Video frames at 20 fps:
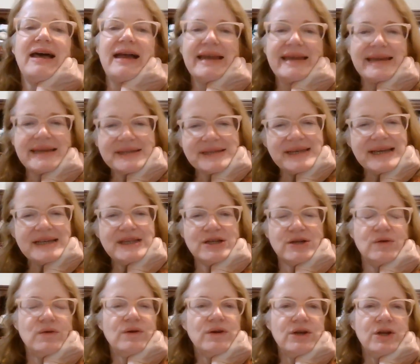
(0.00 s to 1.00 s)
I guess I
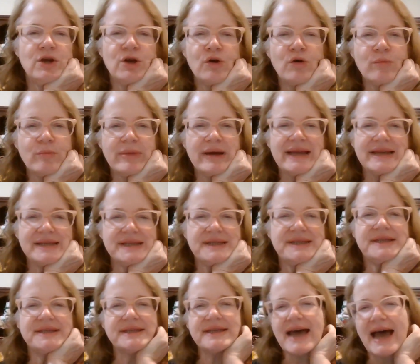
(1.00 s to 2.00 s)
don't know my
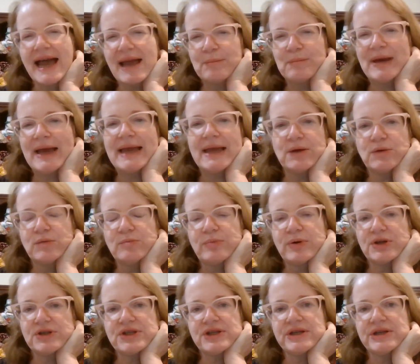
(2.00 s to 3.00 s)
style, my own
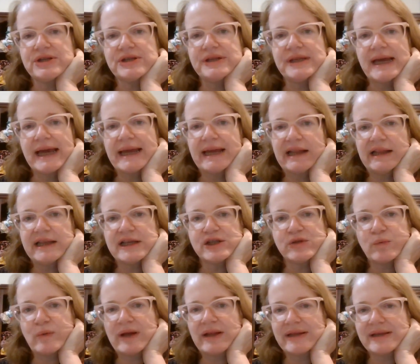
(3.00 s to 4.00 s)
personal style
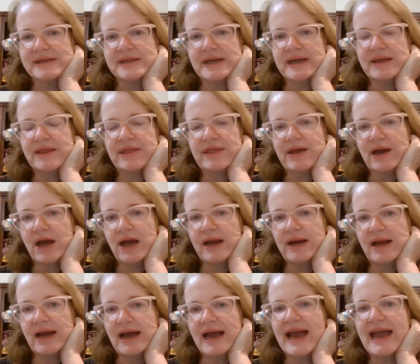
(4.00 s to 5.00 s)
as well as I thought.
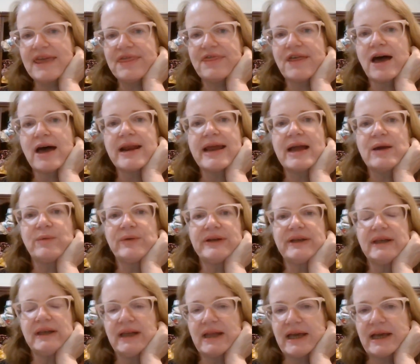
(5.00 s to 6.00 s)
I thought I
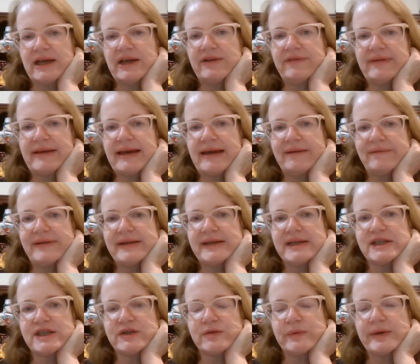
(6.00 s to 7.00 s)
would love having
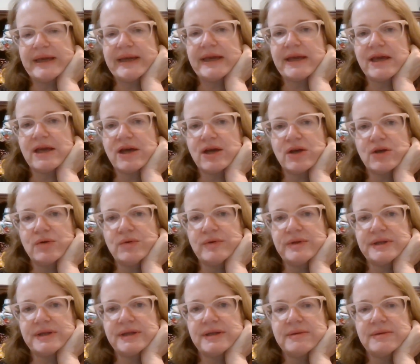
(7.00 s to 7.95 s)
a swing coat,